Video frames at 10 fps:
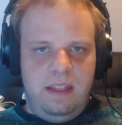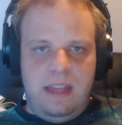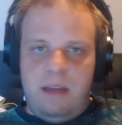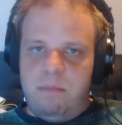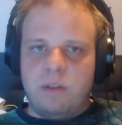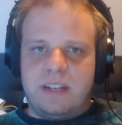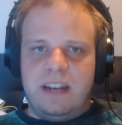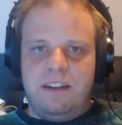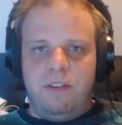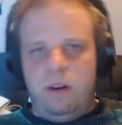that most
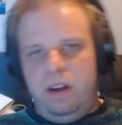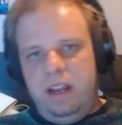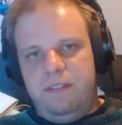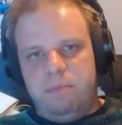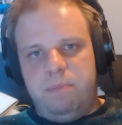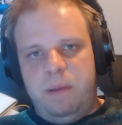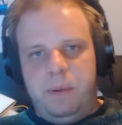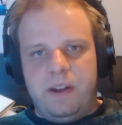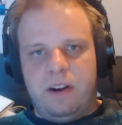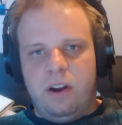can afford, even
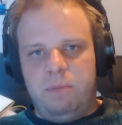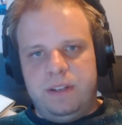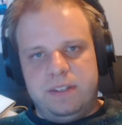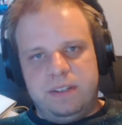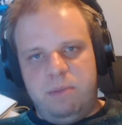people that are homeless.